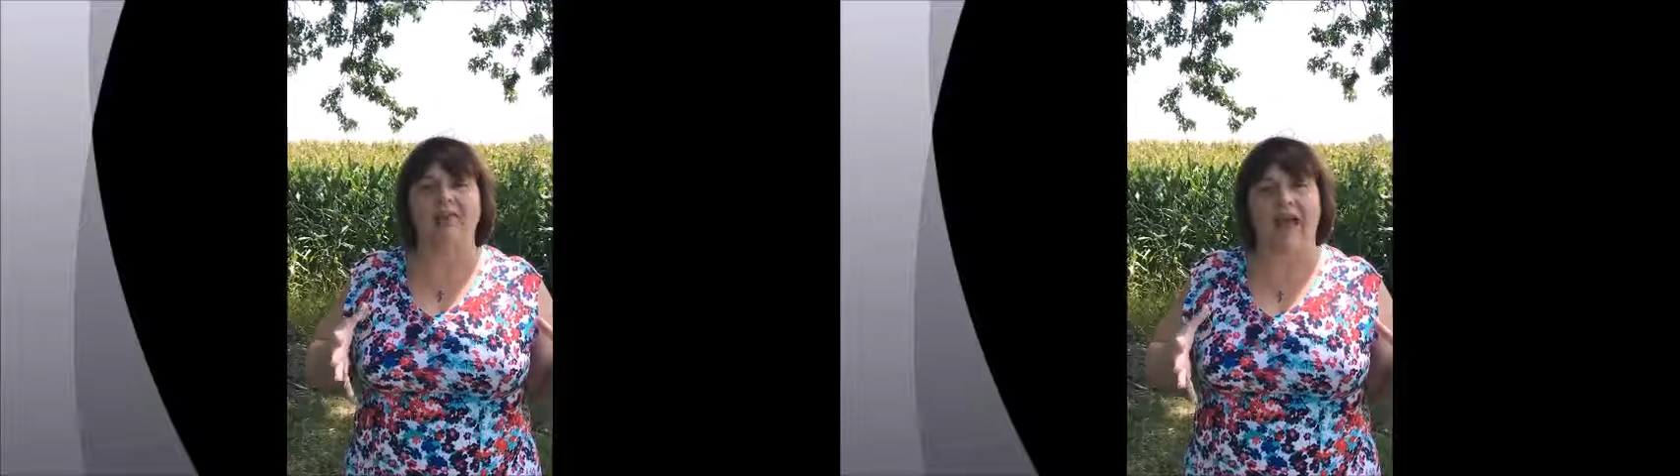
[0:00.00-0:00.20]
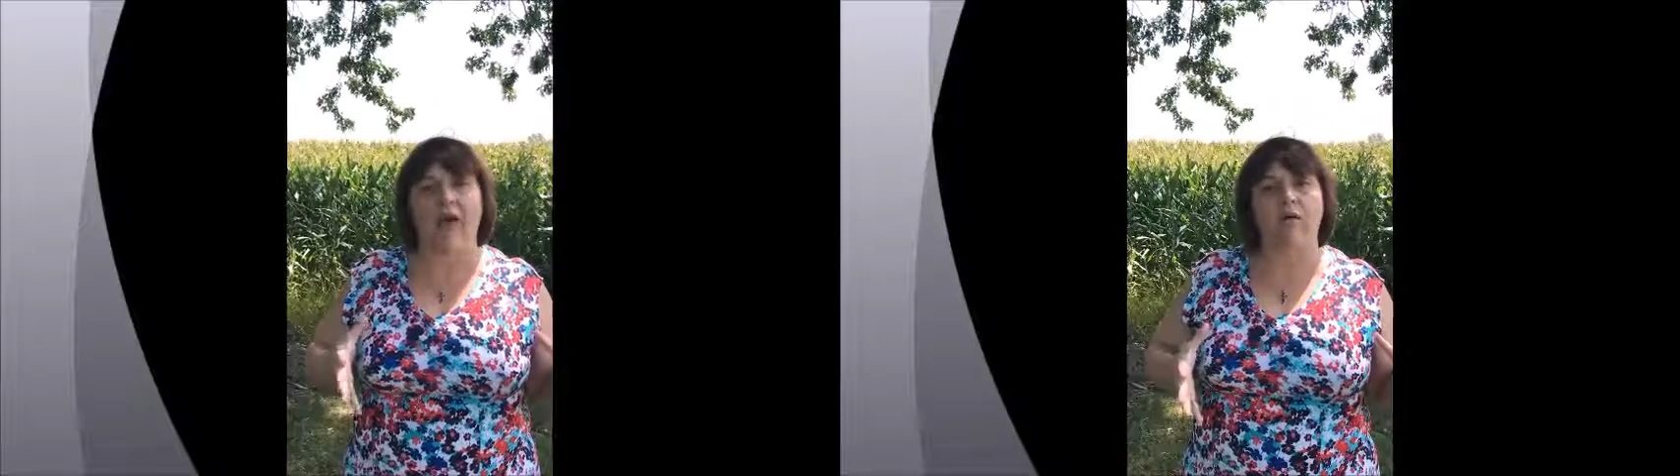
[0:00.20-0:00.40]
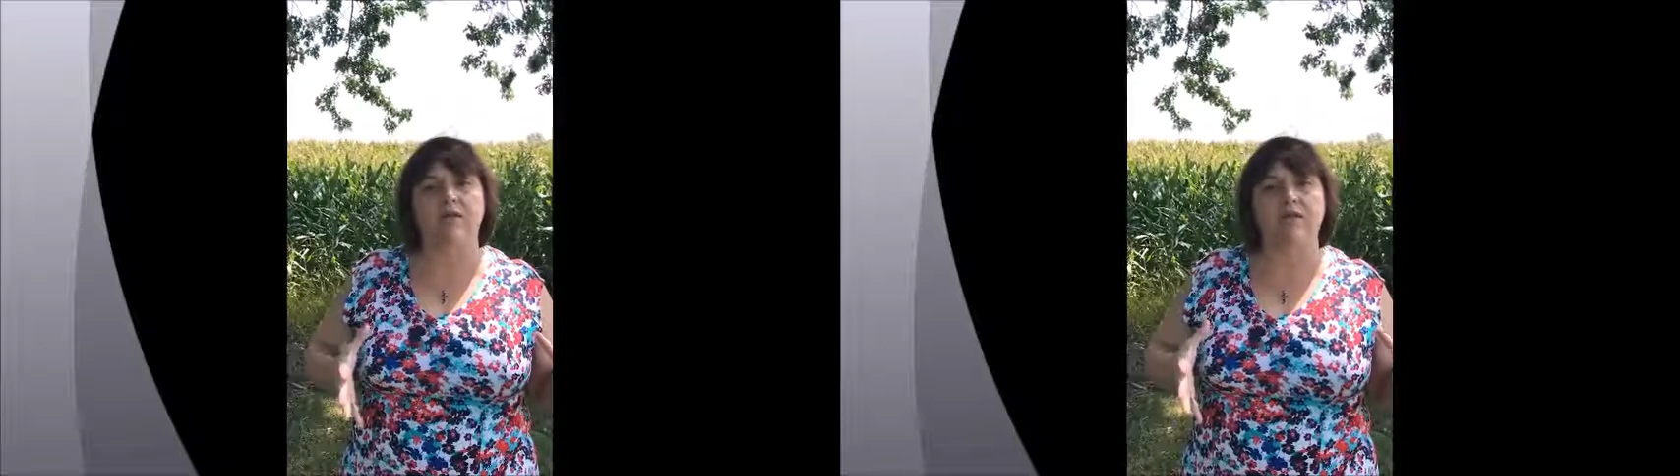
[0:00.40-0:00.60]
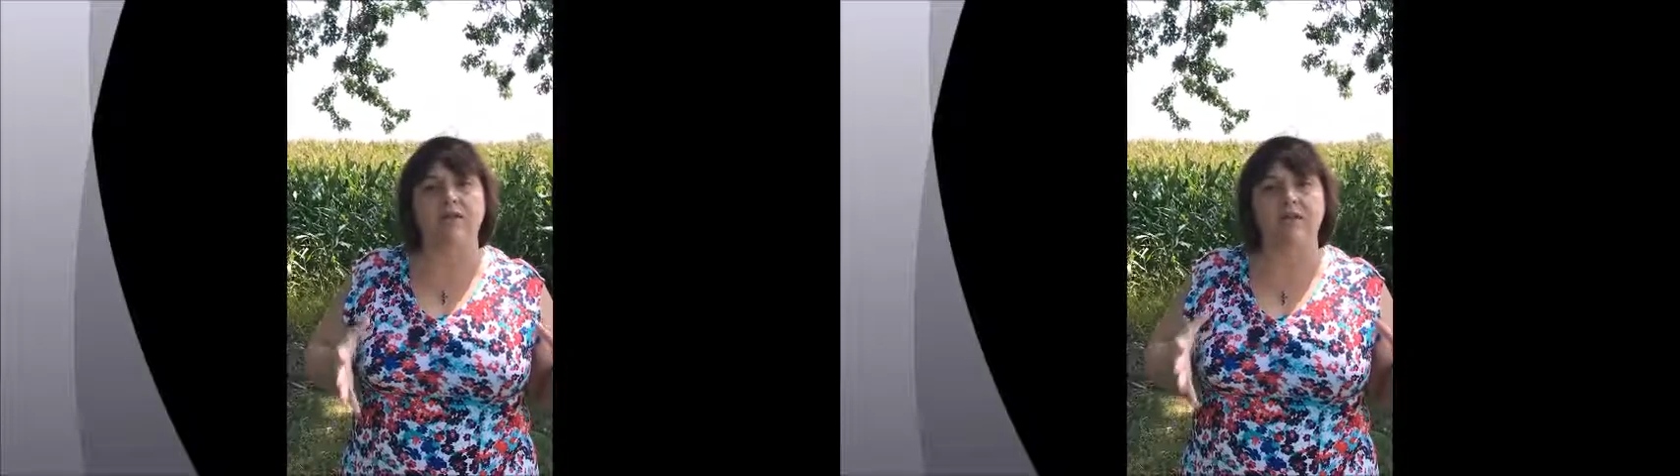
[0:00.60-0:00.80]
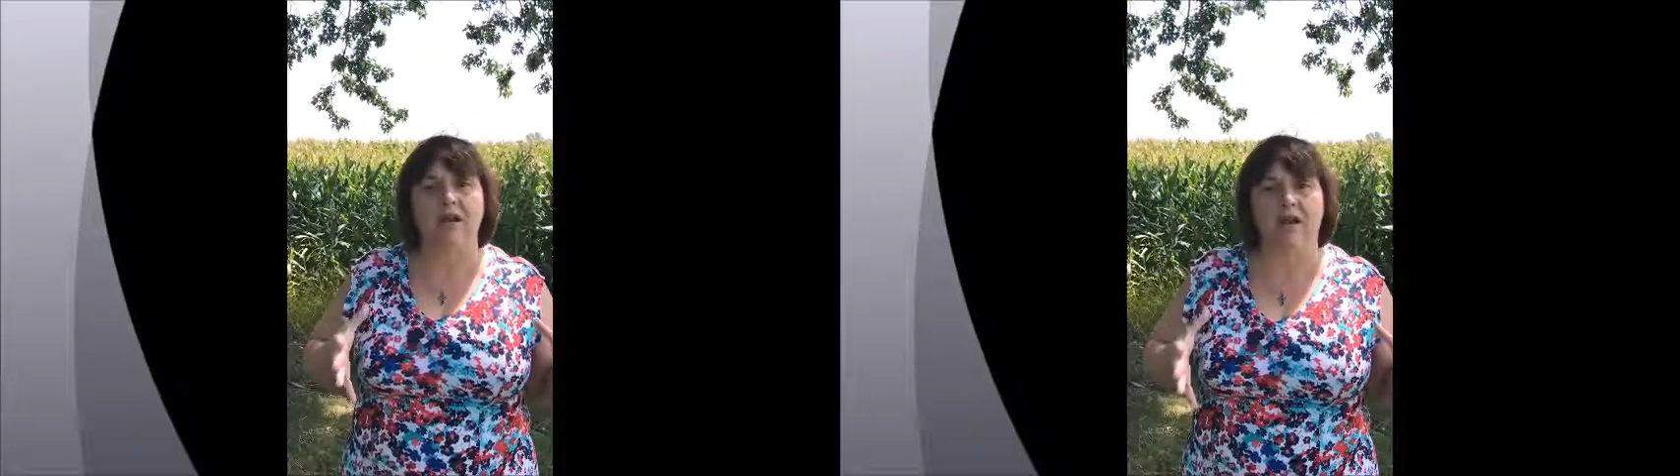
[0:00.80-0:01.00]

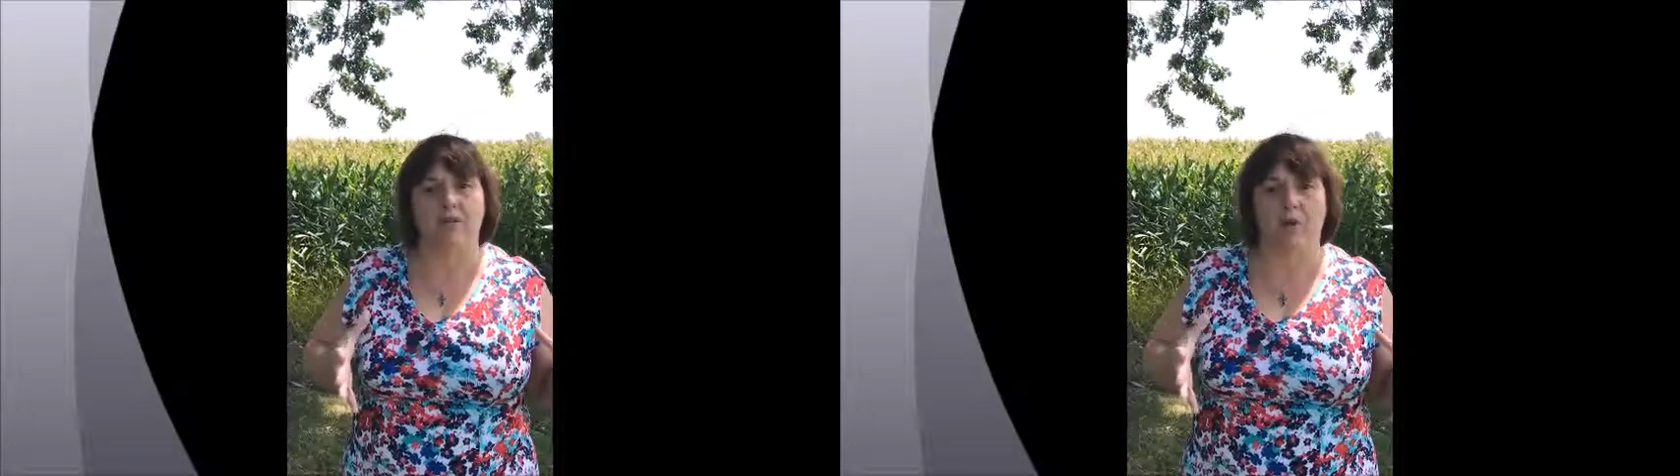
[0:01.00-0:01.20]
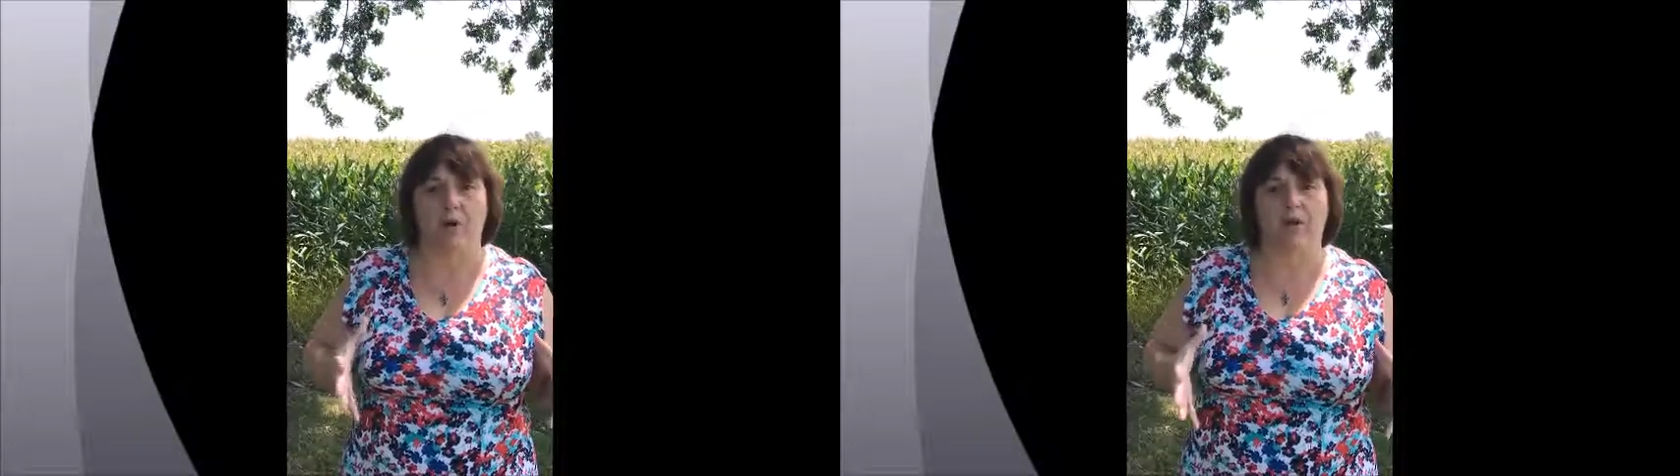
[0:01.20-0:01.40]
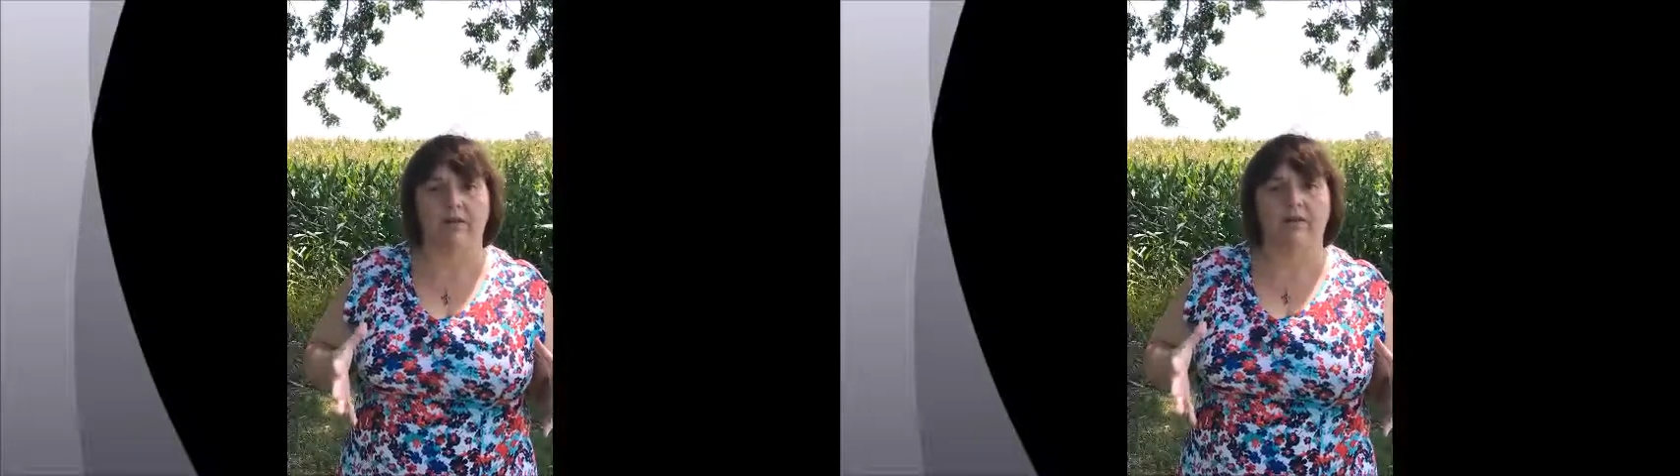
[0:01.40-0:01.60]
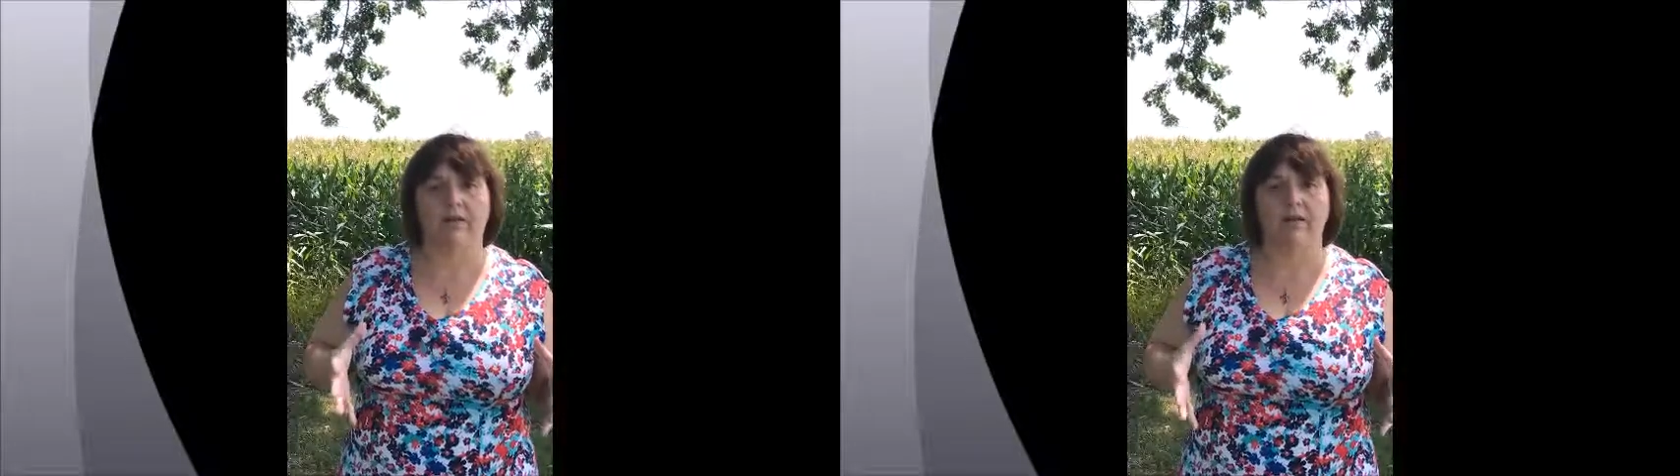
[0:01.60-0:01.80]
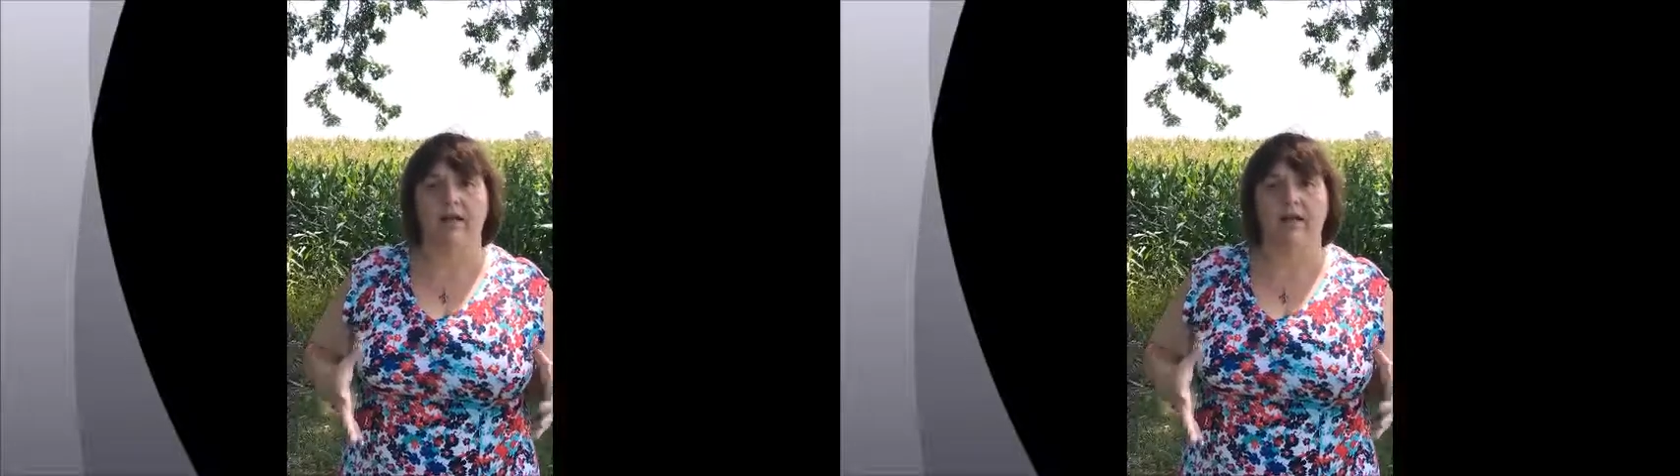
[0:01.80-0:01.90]
thousands of books